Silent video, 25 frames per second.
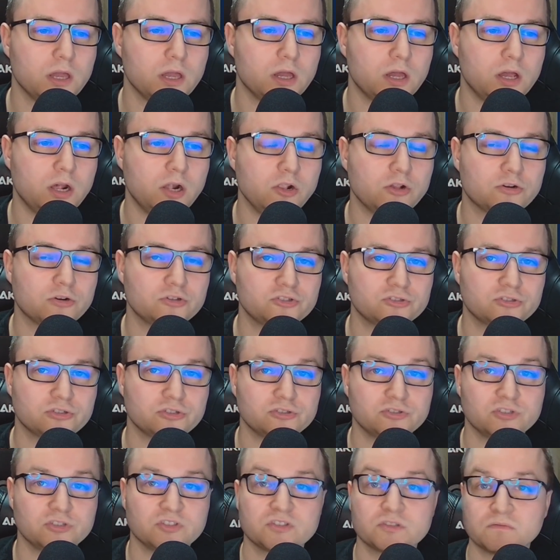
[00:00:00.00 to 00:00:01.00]
Lord
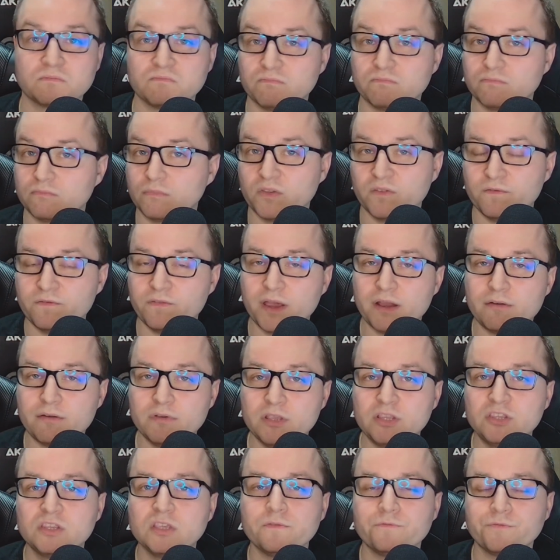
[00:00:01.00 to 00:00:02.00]
choices, very
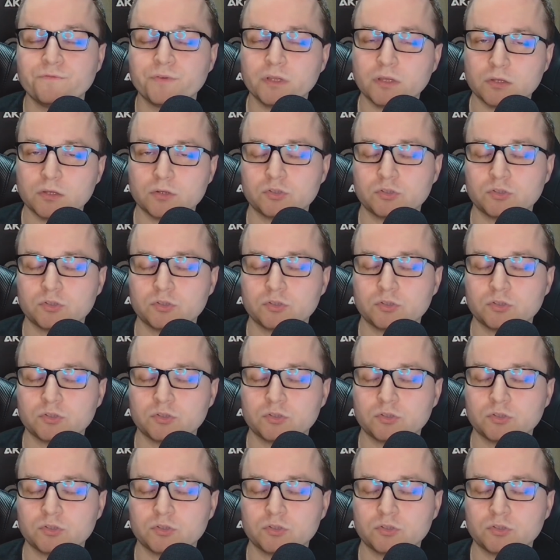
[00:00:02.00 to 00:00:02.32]
different Lord